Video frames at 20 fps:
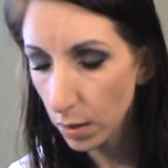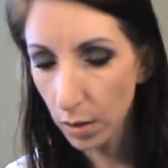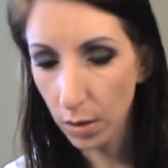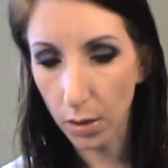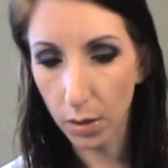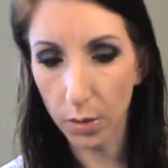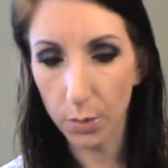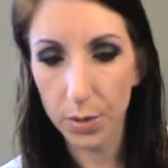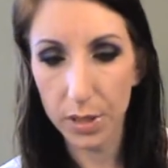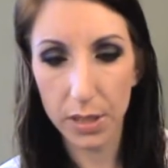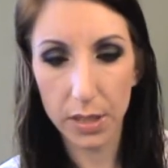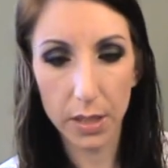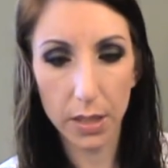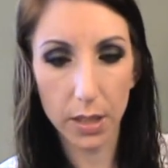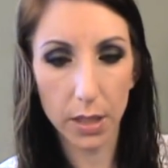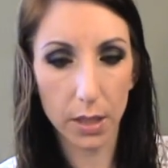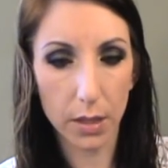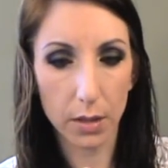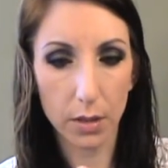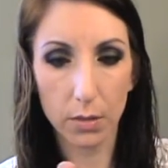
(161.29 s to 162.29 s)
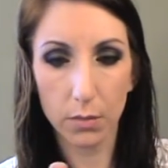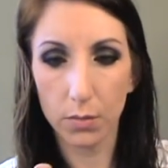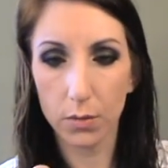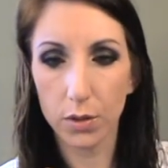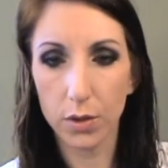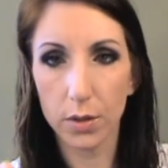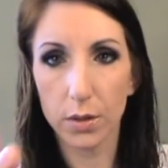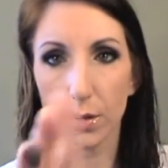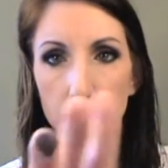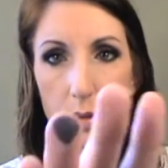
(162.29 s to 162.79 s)
Obsidian,
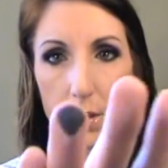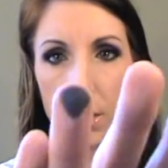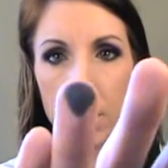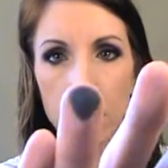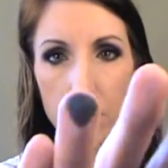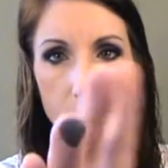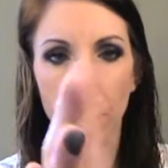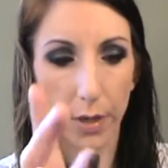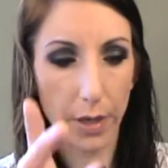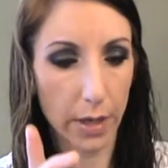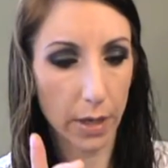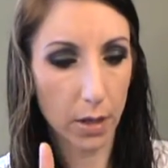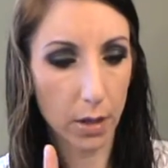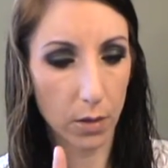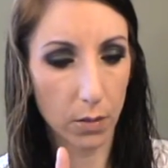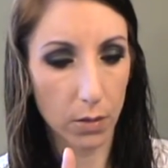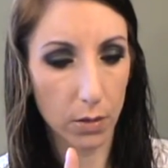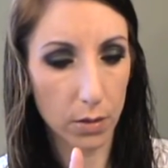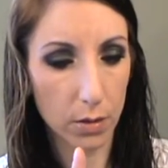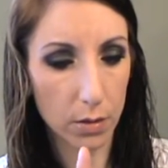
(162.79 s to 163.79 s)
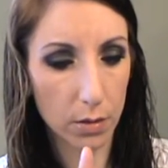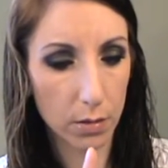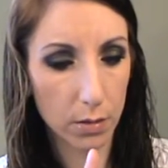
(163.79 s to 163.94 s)
which is this gray color.